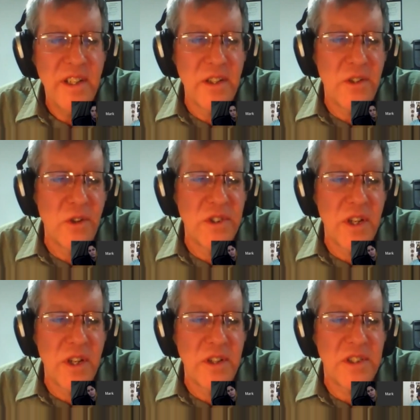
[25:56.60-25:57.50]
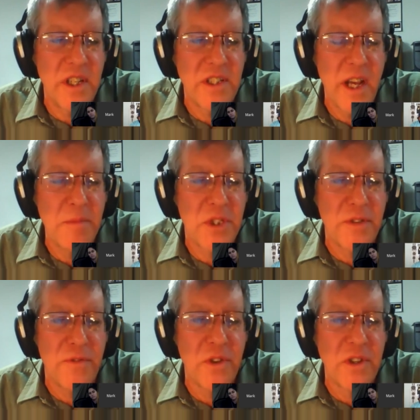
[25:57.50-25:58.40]
And it turns out it's 10 times
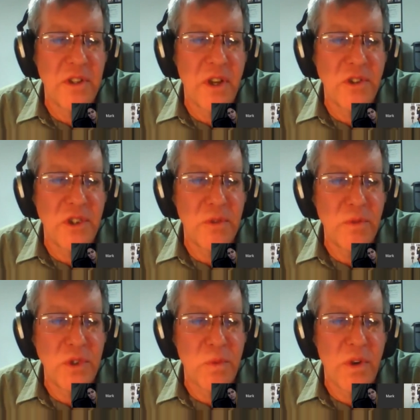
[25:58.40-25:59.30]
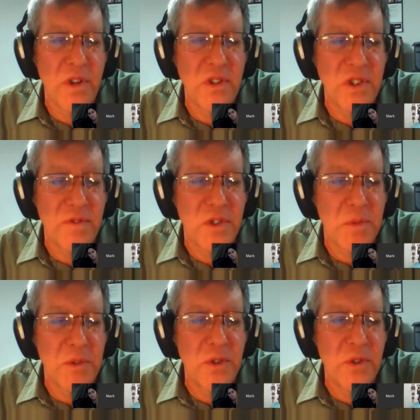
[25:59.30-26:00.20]
stiffer than tungsten, which is one of the
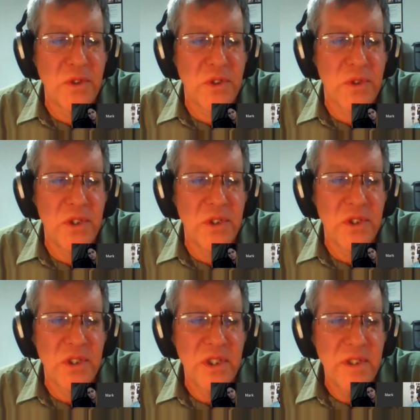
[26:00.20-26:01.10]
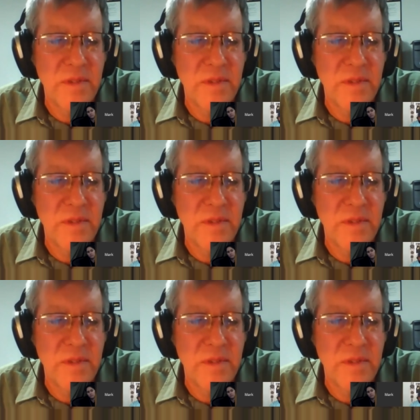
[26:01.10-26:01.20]
stiffest materials there is.